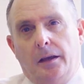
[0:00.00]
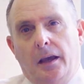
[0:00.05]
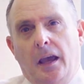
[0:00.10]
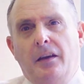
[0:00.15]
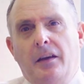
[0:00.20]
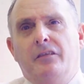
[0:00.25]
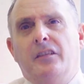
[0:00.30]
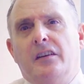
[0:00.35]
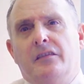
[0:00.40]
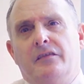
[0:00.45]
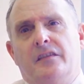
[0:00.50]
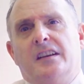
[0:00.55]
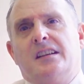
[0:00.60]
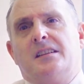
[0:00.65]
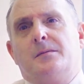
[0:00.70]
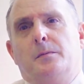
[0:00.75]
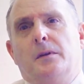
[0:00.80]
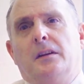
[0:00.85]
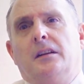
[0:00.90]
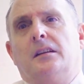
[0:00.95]
Every
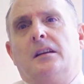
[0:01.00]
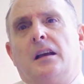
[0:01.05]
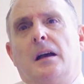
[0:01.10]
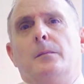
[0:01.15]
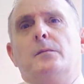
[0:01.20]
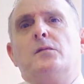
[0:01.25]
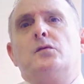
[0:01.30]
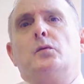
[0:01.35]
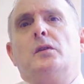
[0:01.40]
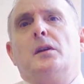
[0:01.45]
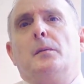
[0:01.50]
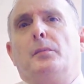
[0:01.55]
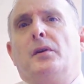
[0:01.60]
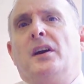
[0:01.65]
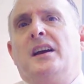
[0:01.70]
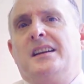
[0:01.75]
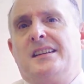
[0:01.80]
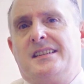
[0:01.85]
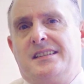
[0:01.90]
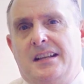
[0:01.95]
investment comes with a
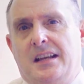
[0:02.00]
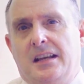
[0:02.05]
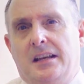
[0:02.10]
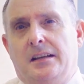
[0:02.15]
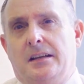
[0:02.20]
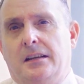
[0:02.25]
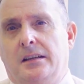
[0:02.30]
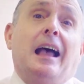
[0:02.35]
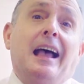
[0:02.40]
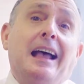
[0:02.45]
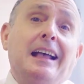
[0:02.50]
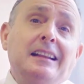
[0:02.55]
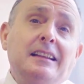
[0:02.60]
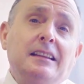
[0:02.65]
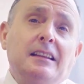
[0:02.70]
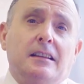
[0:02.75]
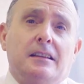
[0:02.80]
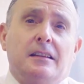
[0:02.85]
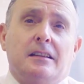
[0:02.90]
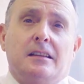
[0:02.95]
price tag
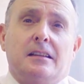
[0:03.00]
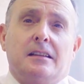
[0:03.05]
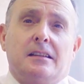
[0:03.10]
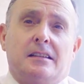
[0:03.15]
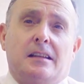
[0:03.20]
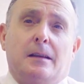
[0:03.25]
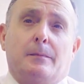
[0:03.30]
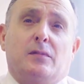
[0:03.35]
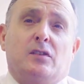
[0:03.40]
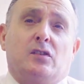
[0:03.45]
and some